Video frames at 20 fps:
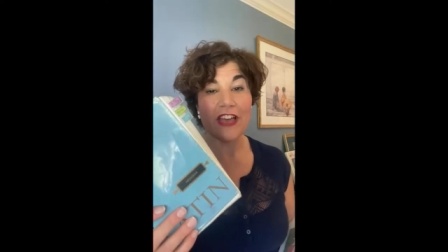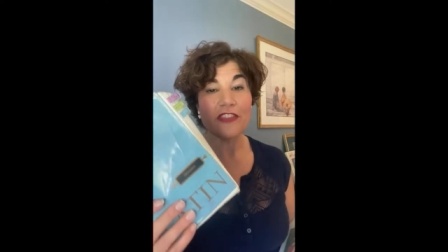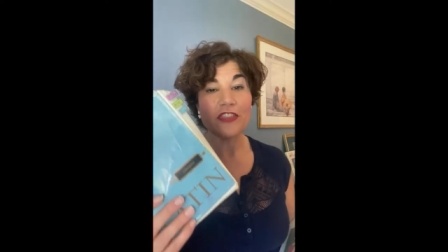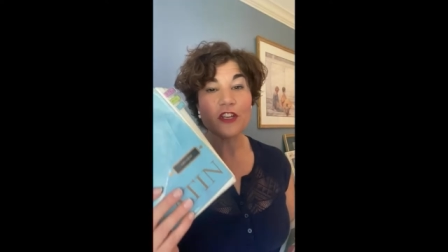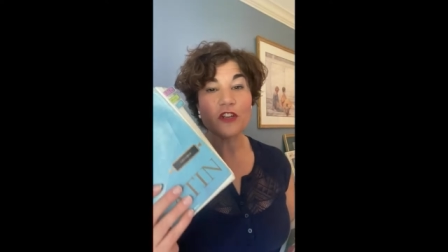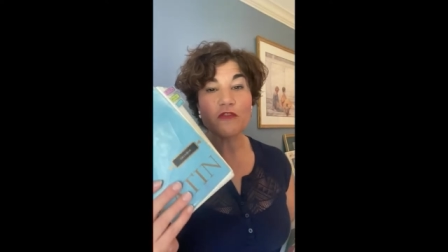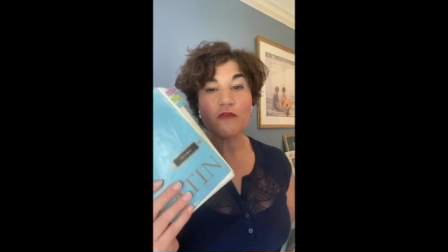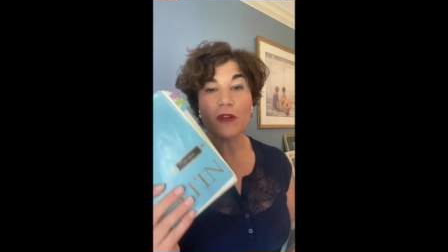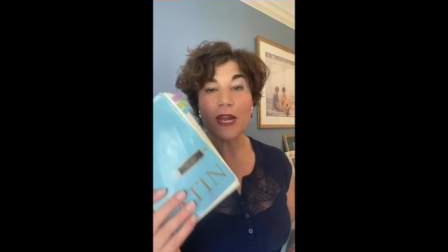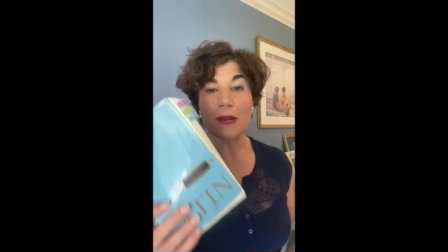
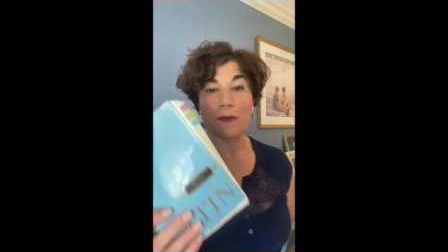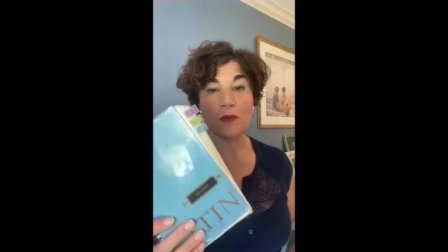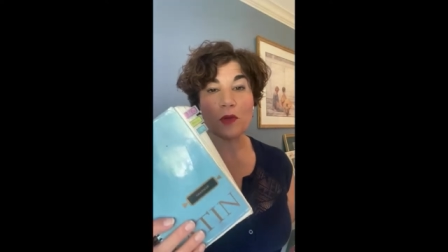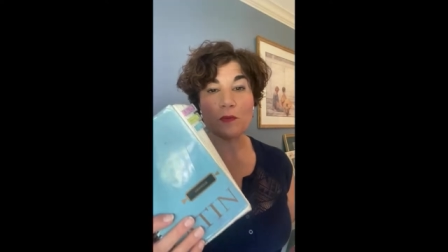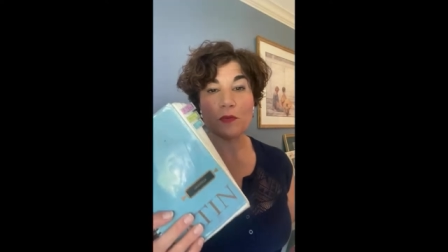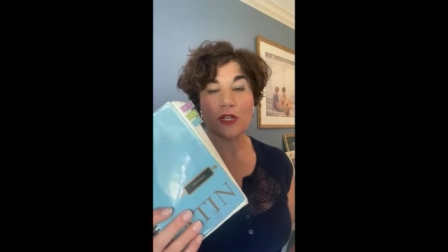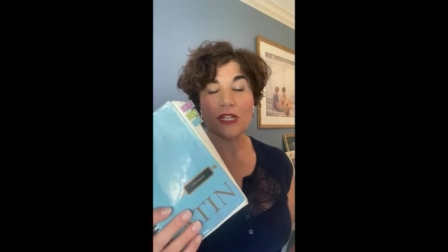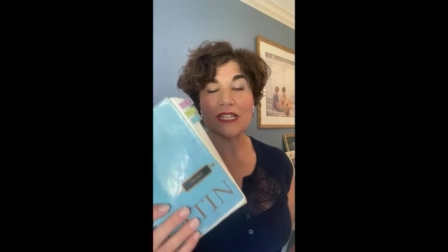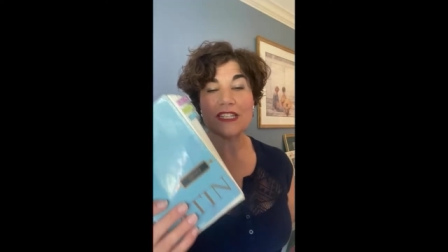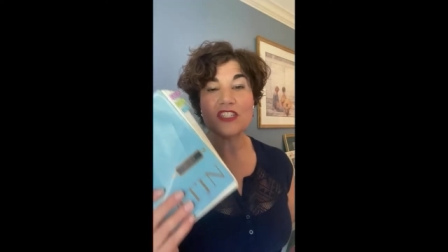The grammar
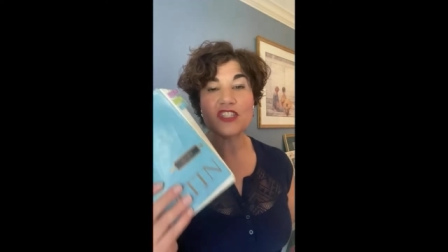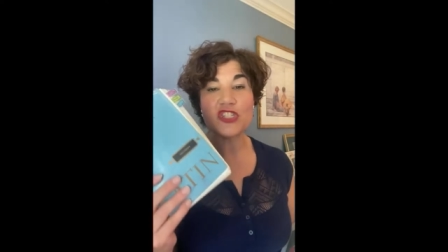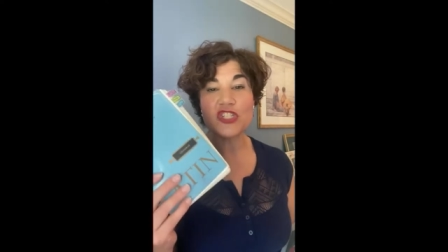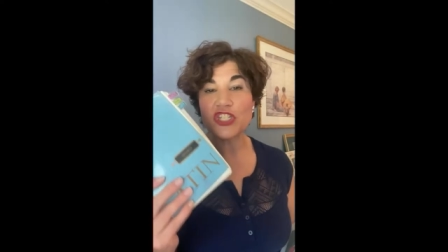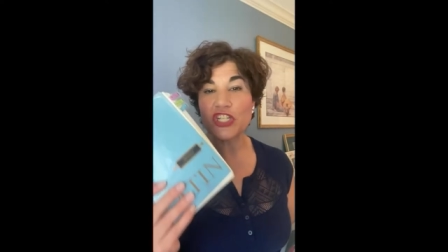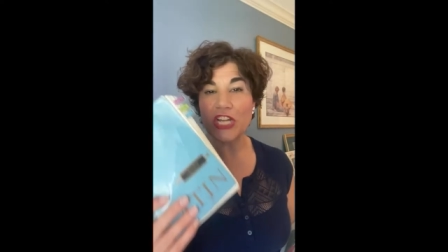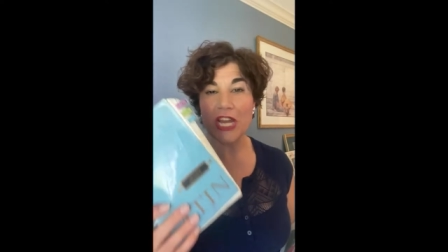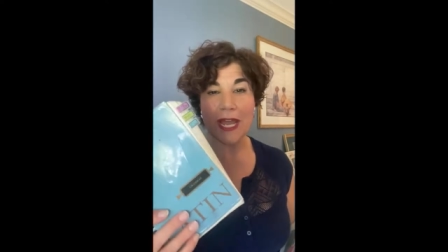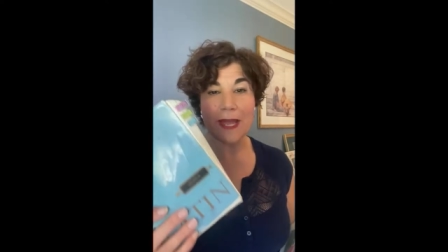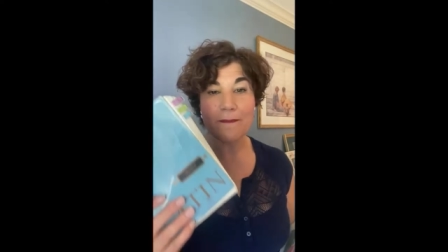book is
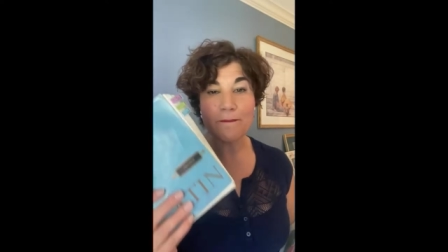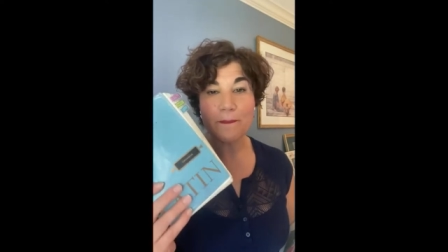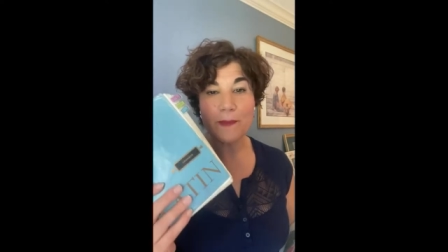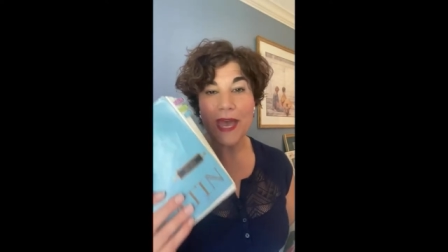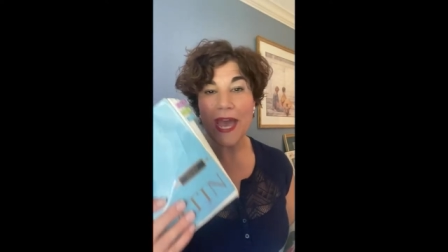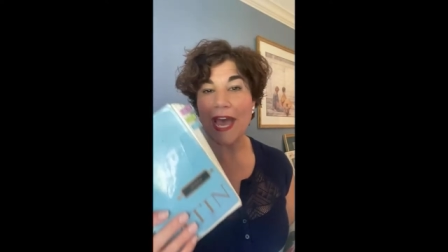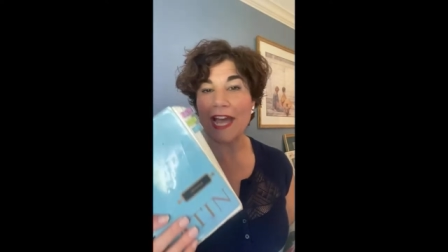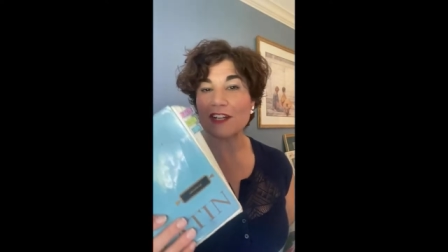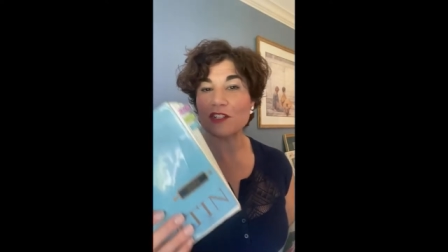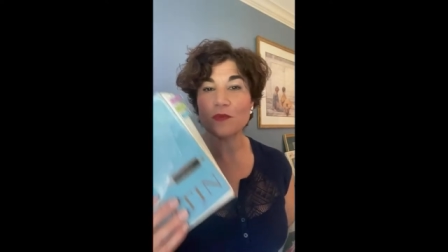
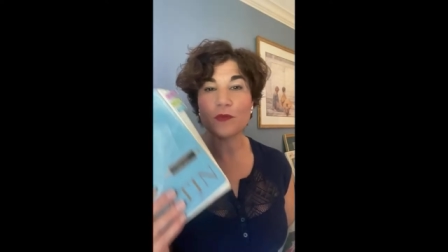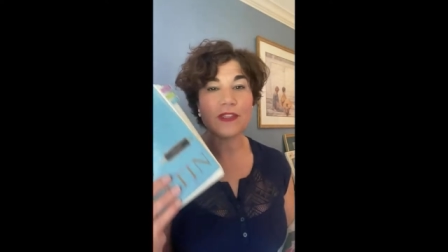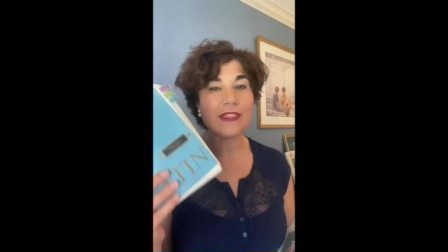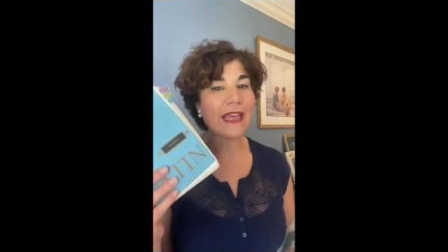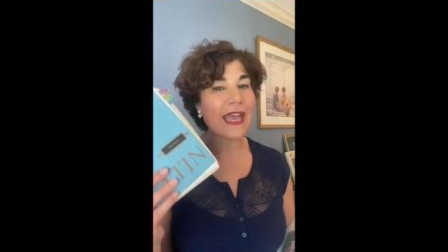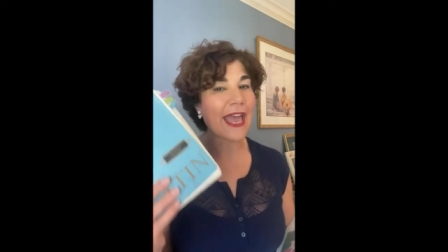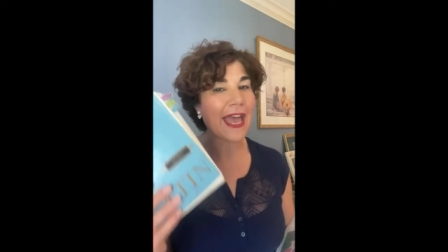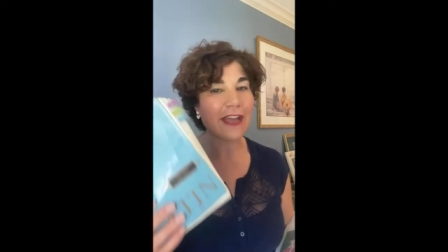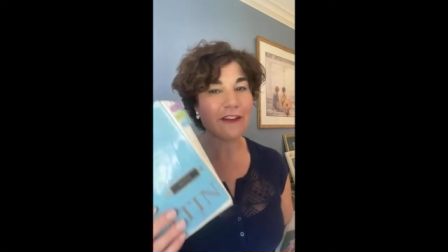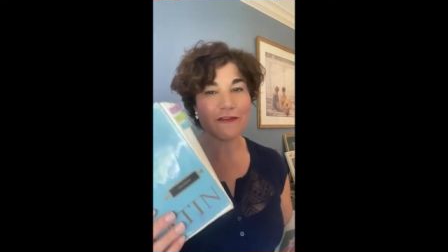jam-packed with
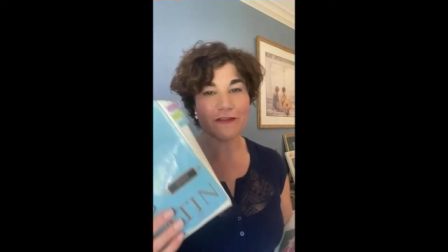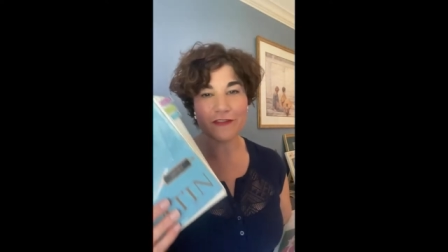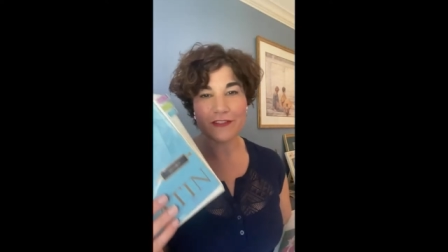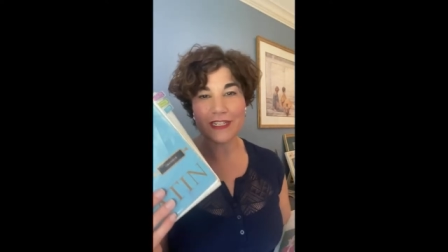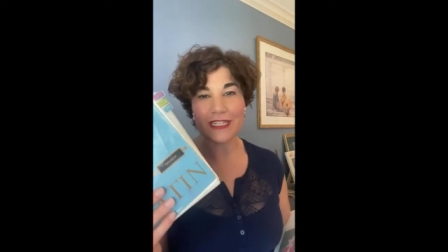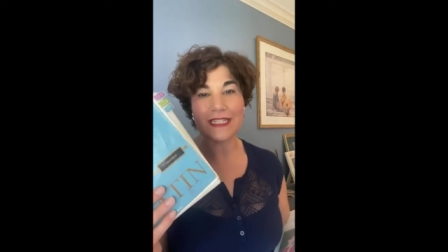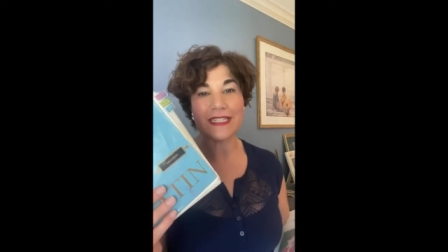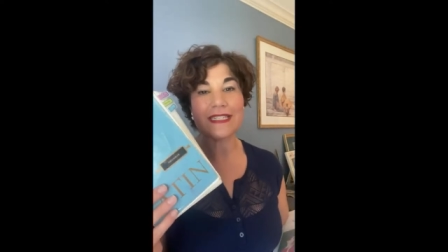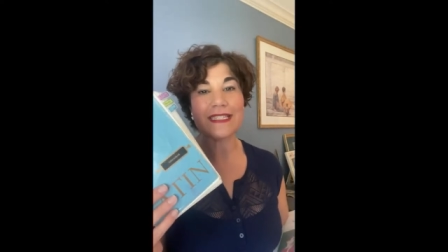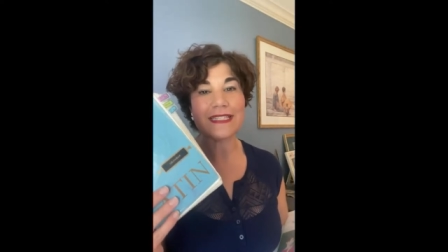
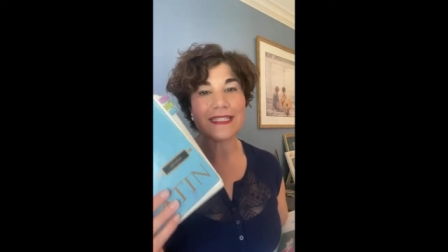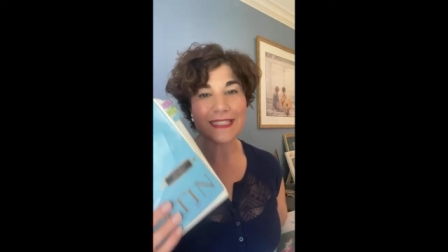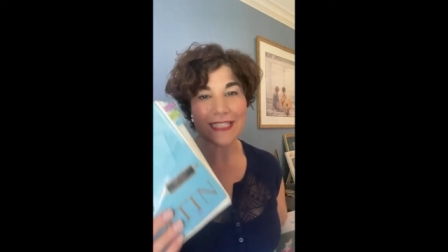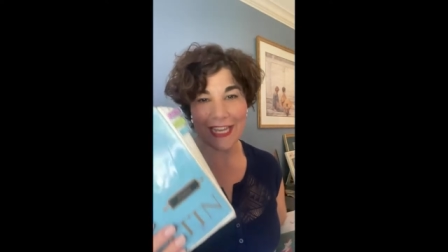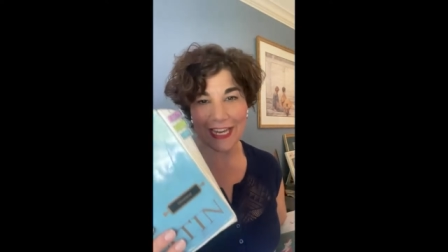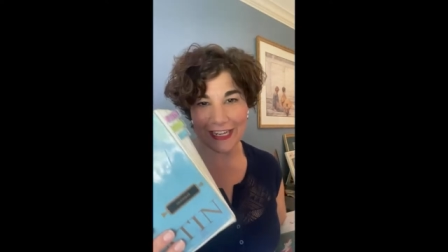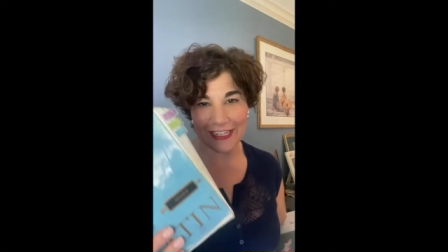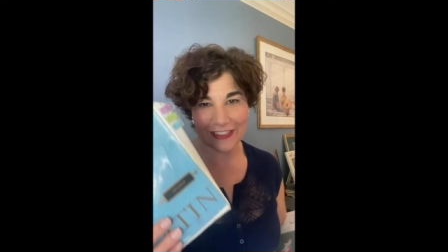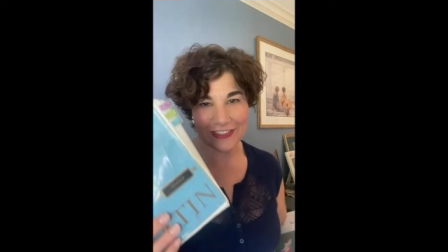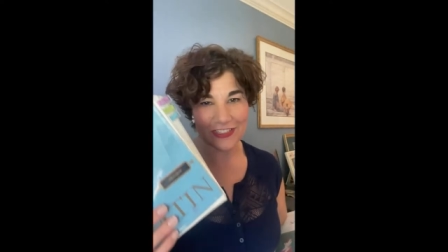every
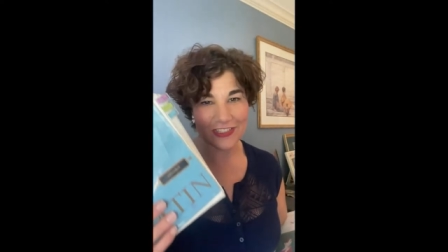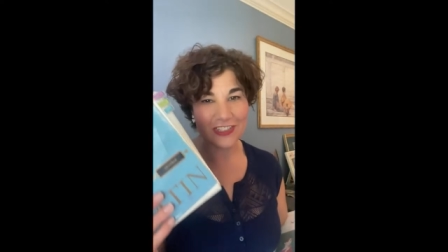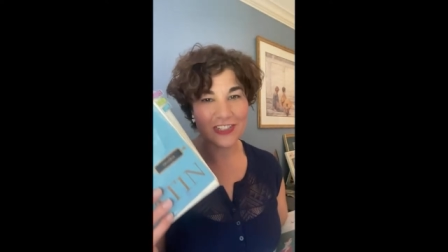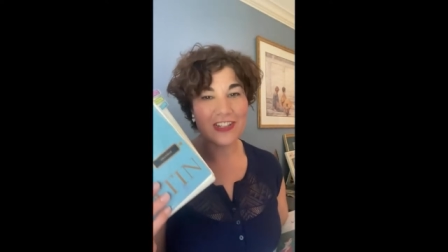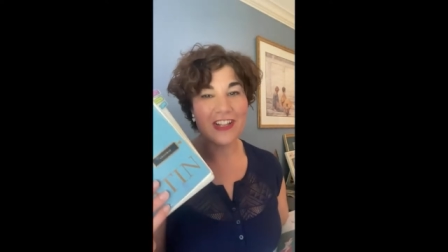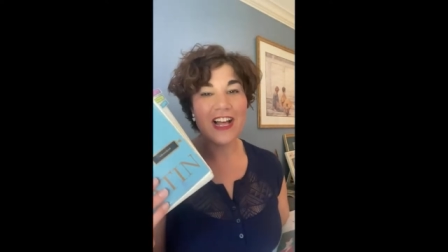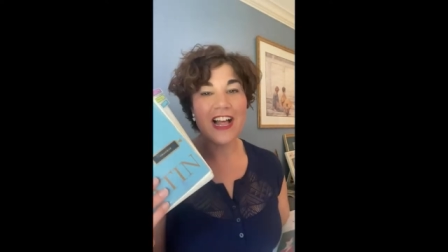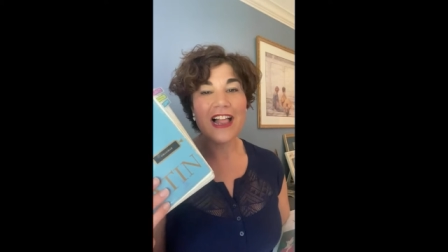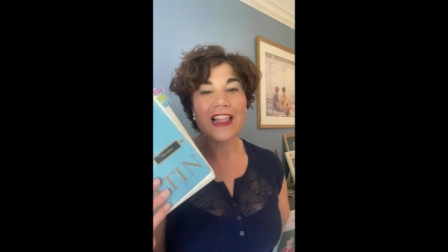single